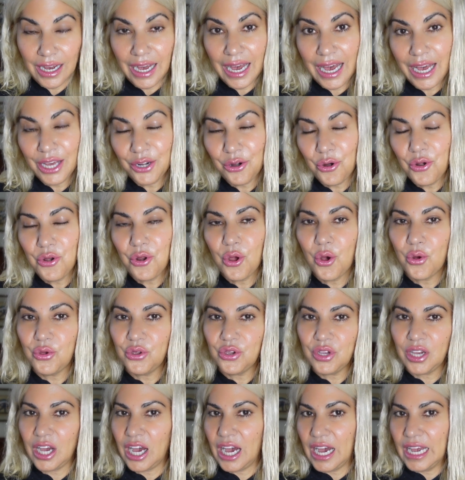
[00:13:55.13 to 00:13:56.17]
I don't know
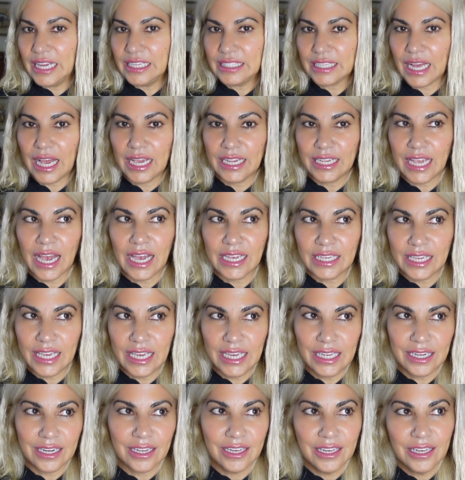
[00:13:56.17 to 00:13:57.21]
you guys, I, I
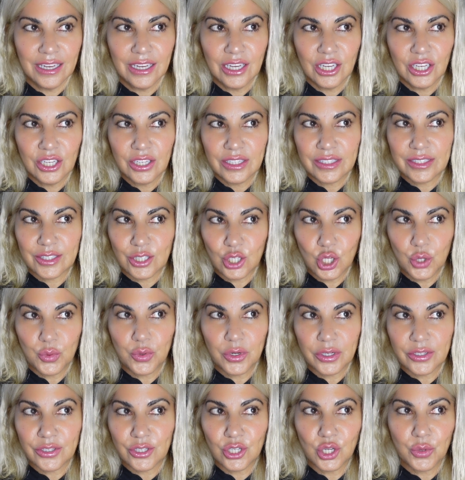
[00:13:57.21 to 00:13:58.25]
get
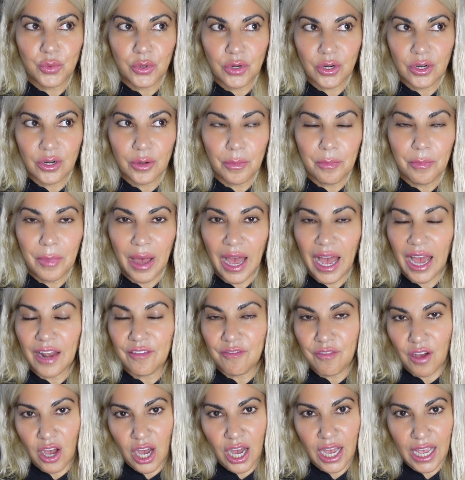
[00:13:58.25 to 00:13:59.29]
super, super
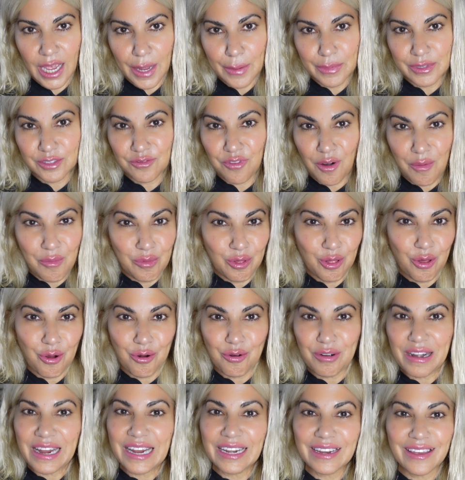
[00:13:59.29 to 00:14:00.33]
bad vibes from
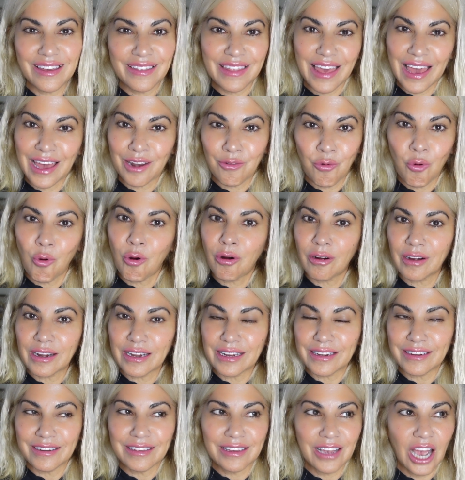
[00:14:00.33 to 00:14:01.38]
Lorraine and Ed
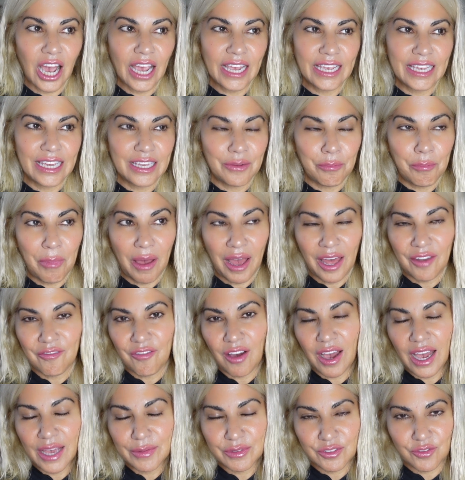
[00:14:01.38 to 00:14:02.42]
Warren. I get bad
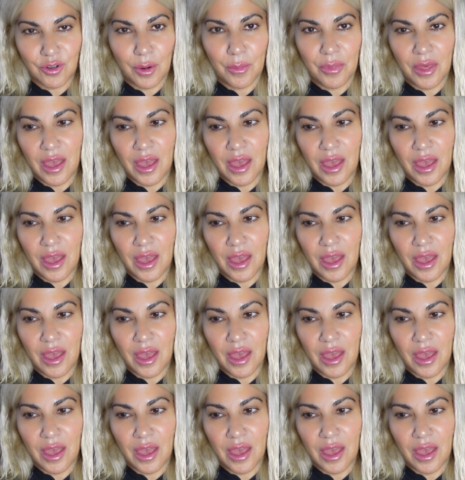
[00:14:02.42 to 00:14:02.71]
vibes from